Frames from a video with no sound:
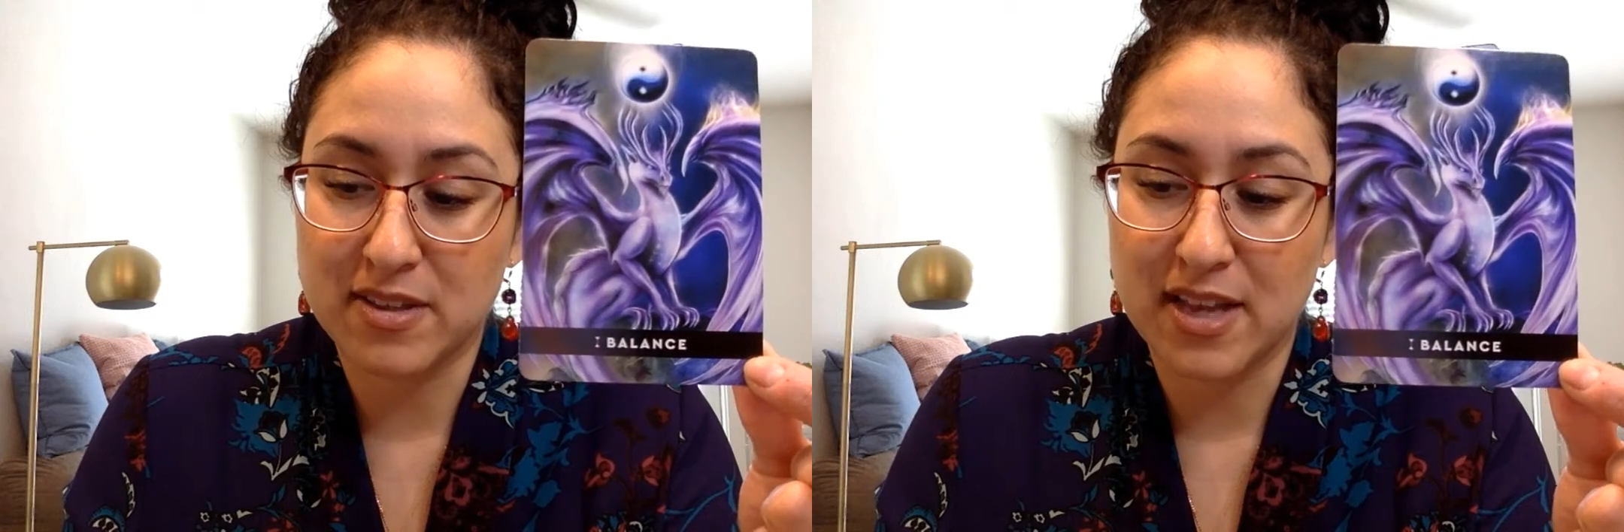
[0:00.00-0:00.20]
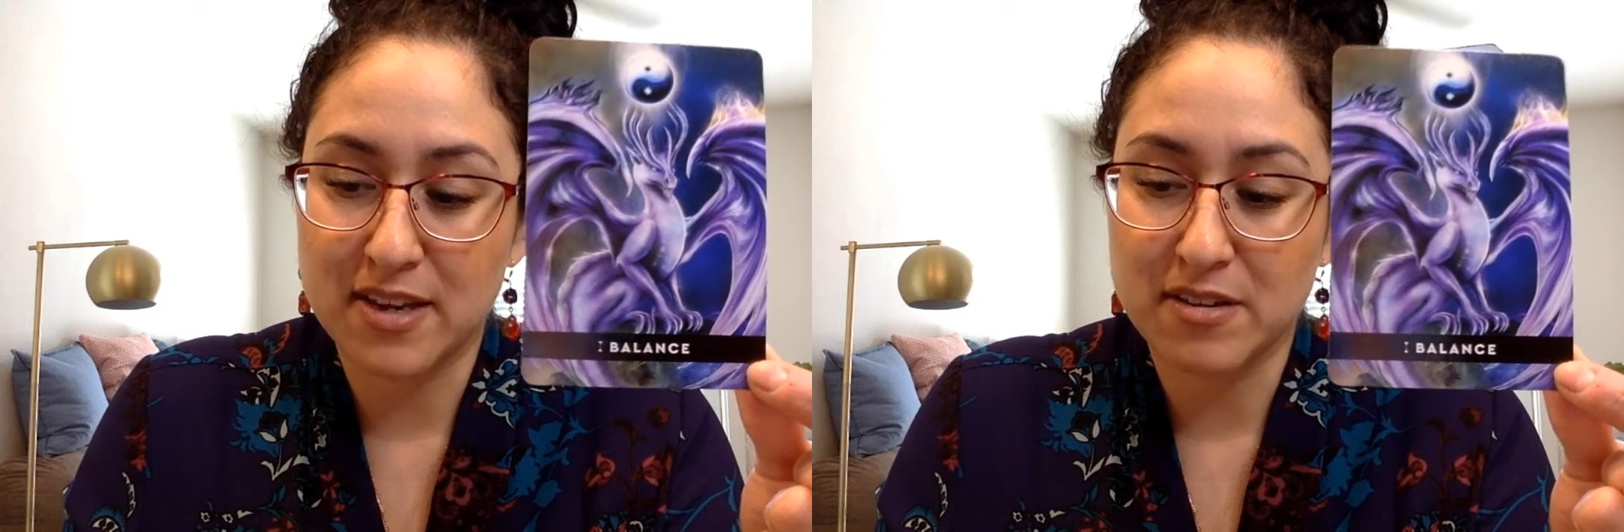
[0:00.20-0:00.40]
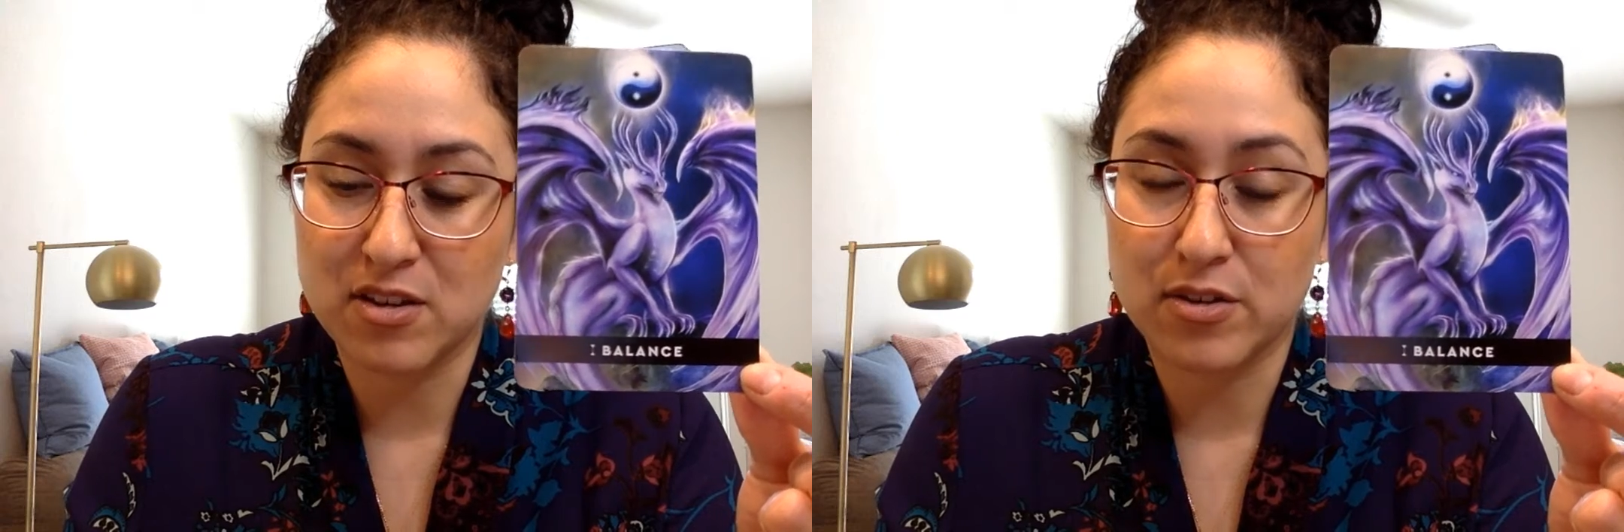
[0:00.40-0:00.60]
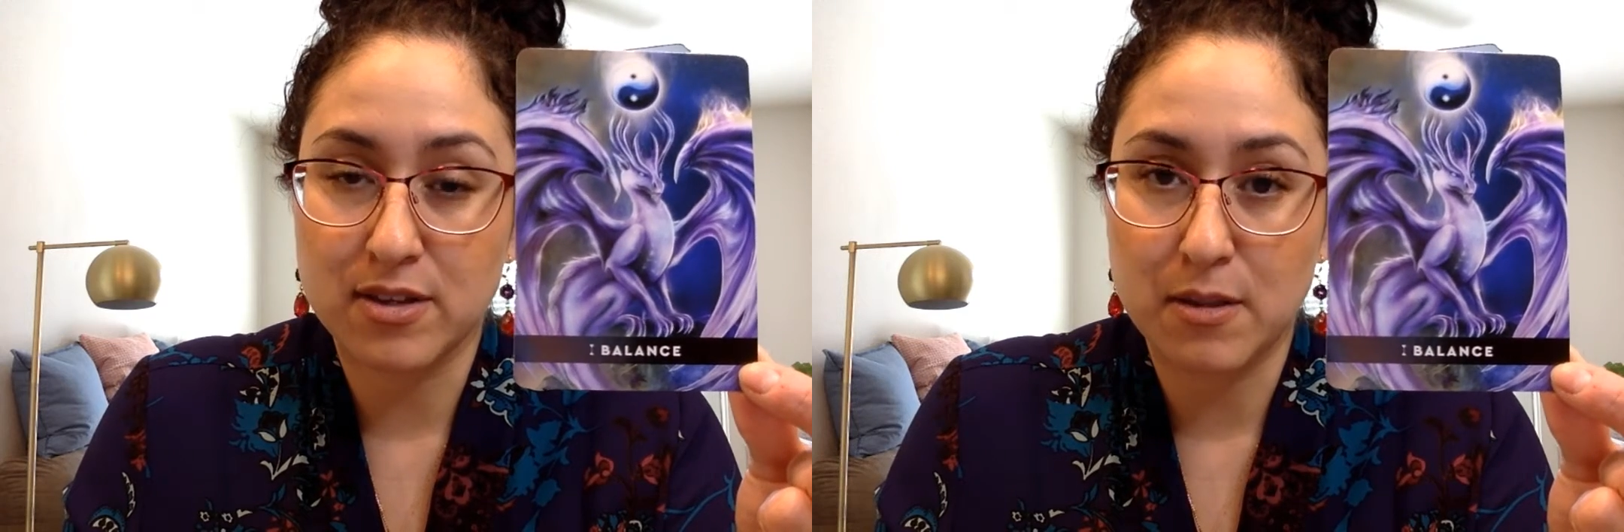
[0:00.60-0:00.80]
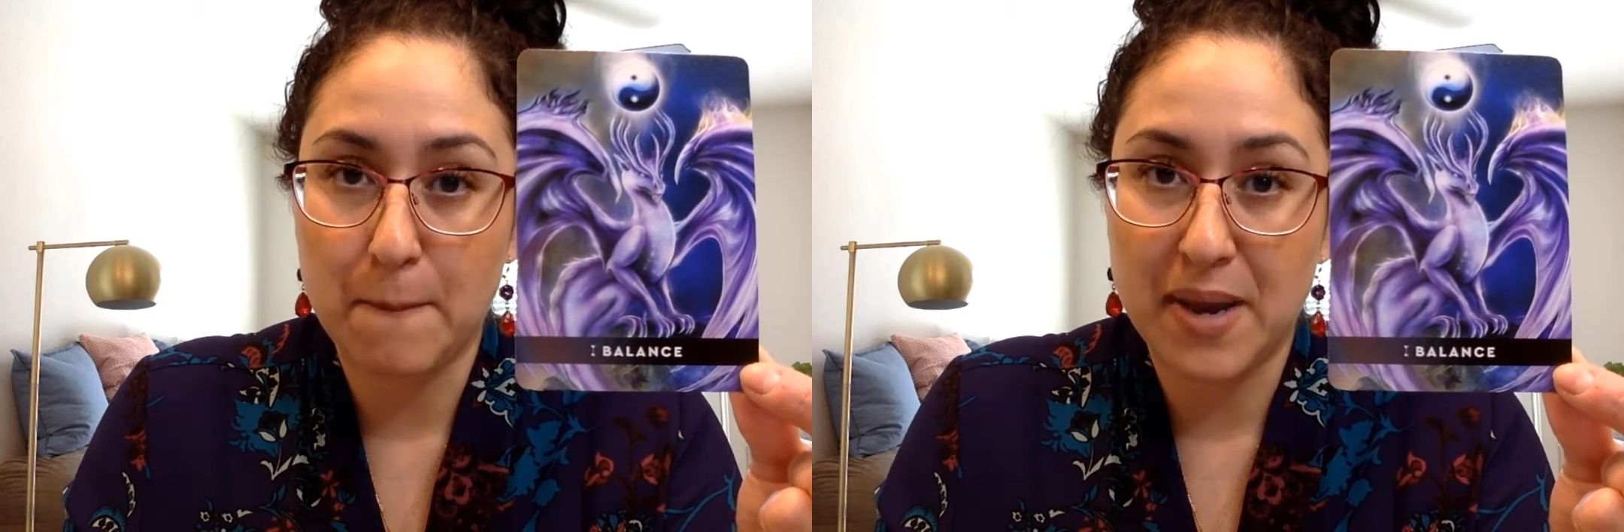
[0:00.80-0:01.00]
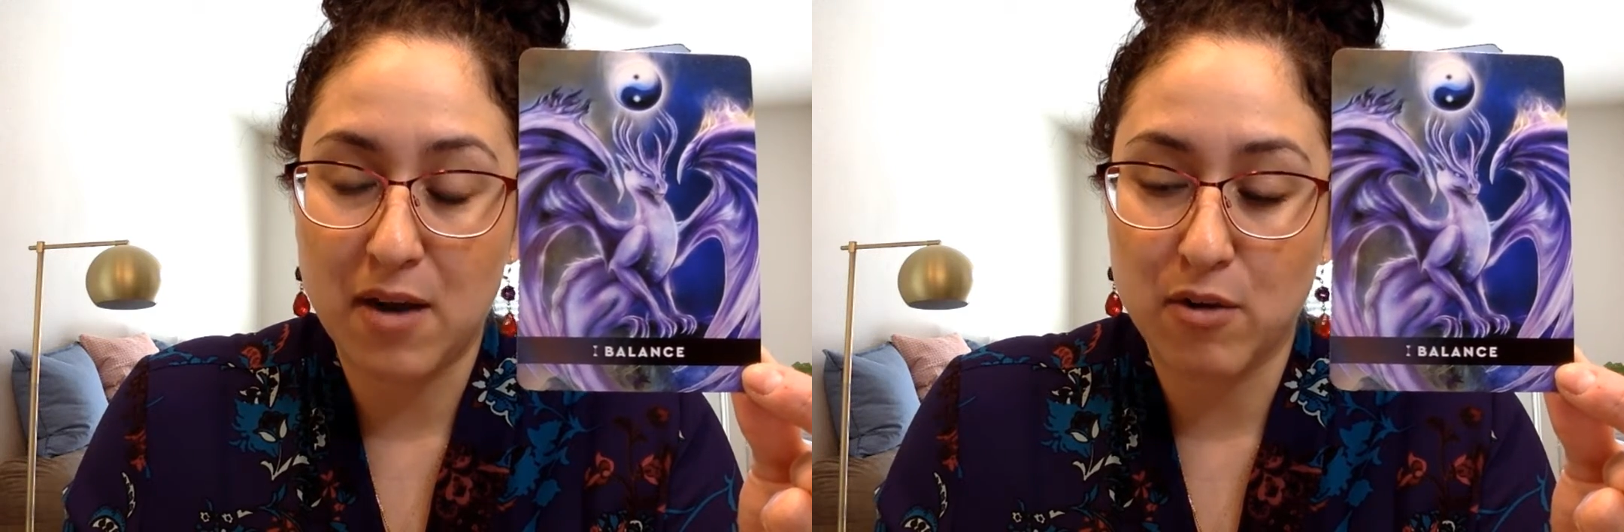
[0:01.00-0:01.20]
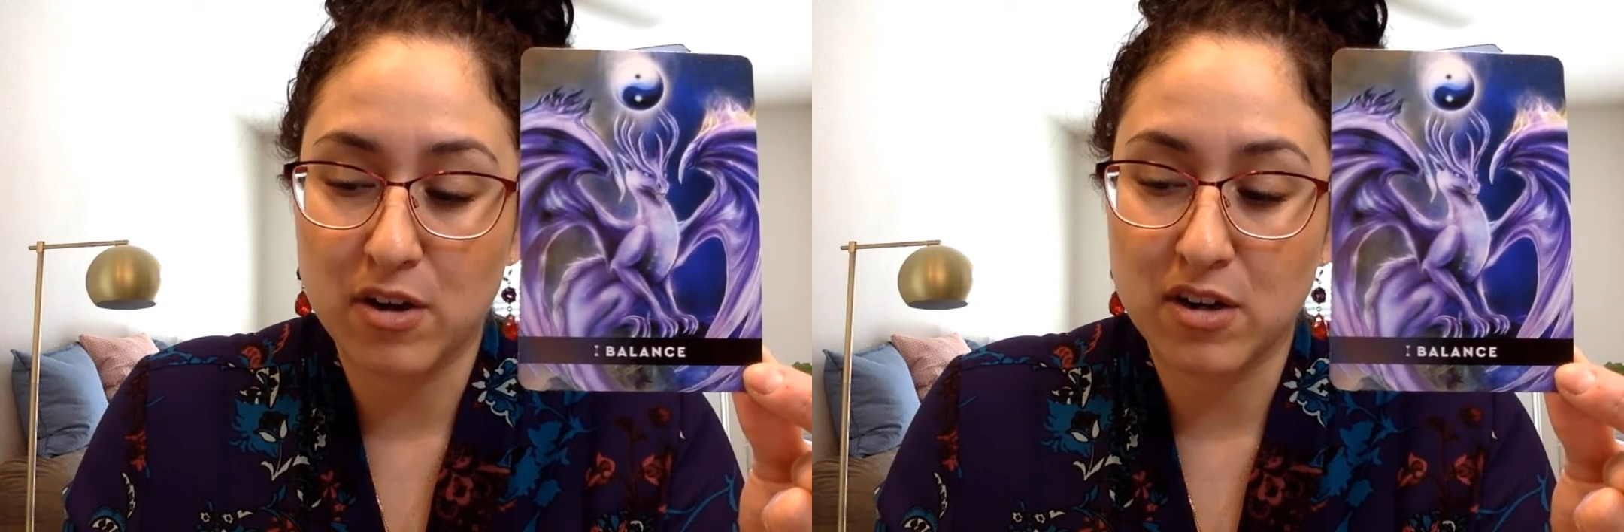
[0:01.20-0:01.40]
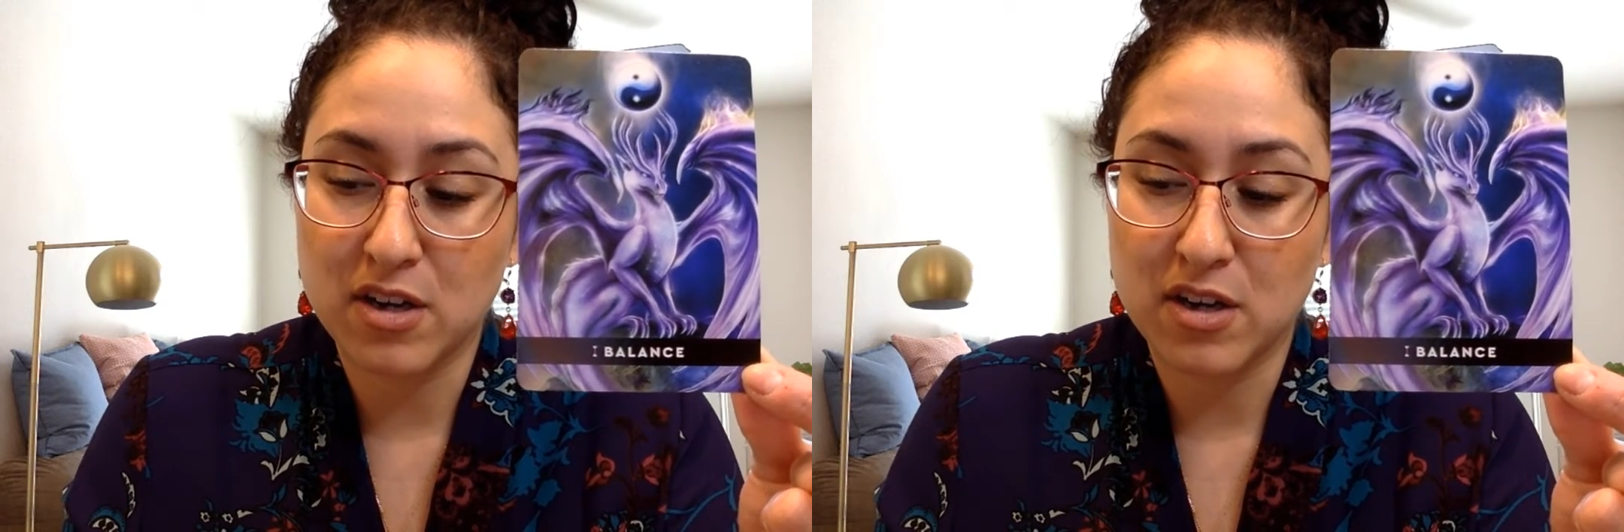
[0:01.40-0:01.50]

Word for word: and that is to disempower.